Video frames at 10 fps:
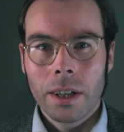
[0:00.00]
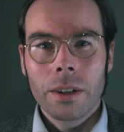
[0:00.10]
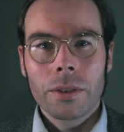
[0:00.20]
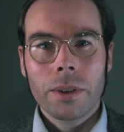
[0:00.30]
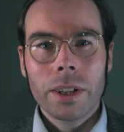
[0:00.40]

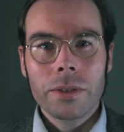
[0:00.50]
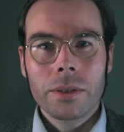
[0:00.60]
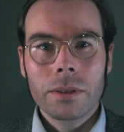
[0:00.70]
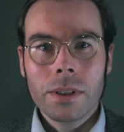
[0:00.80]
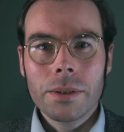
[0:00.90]
So his
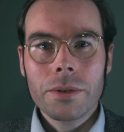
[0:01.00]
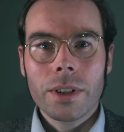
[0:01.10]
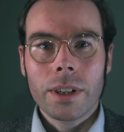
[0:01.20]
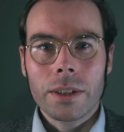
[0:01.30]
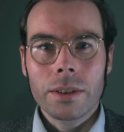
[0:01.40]

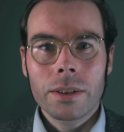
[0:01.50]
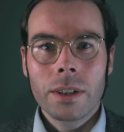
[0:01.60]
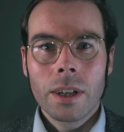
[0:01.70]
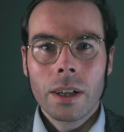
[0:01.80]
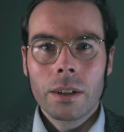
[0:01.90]
conclusion is,
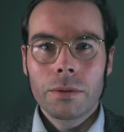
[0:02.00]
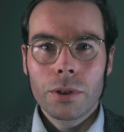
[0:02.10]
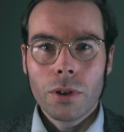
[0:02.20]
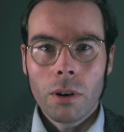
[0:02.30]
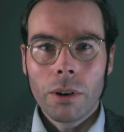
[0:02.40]

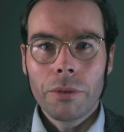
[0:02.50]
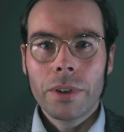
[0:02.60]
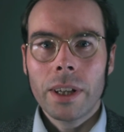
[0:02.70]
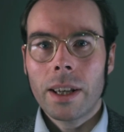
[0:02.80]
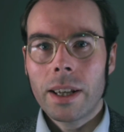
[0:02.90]

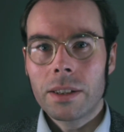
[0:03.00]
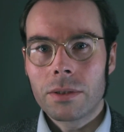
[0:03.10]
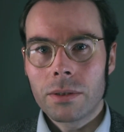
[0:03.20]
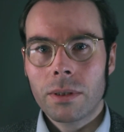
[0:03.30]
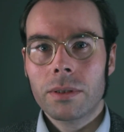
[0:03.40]
photography is
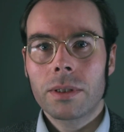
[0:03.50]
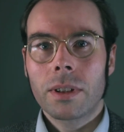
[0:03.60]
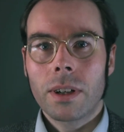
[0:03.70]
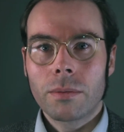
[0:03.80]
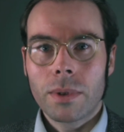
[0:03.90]
not
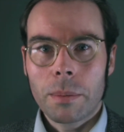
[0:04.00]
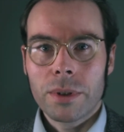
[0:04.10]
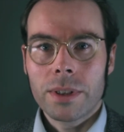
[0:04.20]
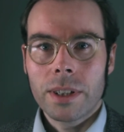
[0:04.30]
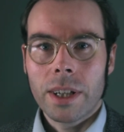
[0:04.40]
a
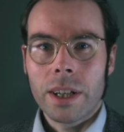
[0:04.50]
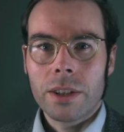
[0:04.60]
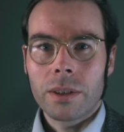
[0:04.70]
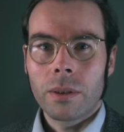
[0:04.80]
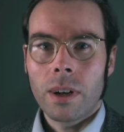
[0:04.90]

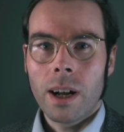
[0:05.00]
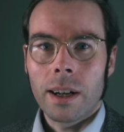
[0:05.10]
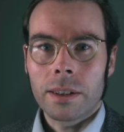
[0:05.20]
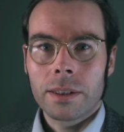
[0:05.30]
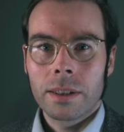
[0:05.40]
representational
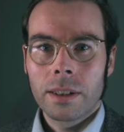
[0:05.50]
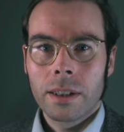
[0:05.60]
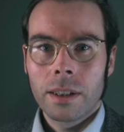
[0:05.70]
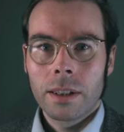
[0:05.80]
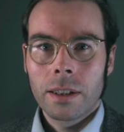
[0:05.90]
art.
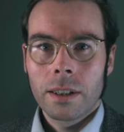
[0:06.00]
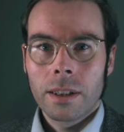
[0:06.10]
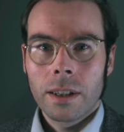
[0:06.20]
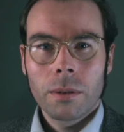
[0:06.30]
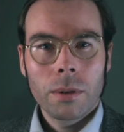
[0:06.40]

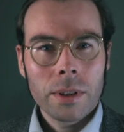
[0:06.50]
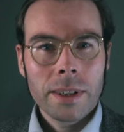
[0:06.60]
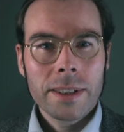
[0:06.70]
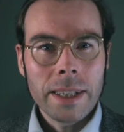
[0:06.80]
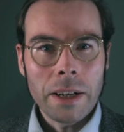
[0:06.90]
What are
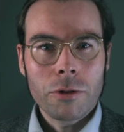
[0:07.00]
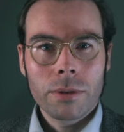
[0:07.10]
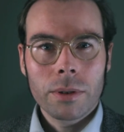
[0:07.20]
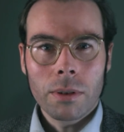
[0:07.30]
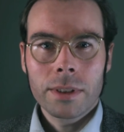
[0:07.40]
the central
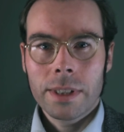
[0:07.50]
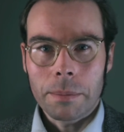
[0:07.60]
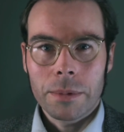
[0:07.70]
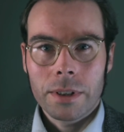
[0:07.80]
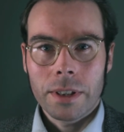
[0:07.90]

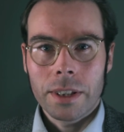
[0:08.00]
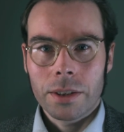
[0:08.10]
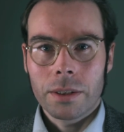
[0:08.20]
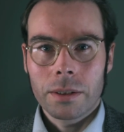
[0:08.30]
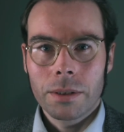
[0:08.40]
concepts in this
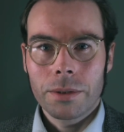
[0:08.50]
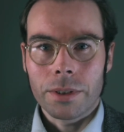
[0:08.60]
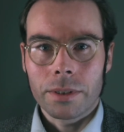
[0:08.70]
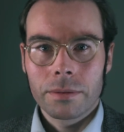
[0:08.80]
conclusion?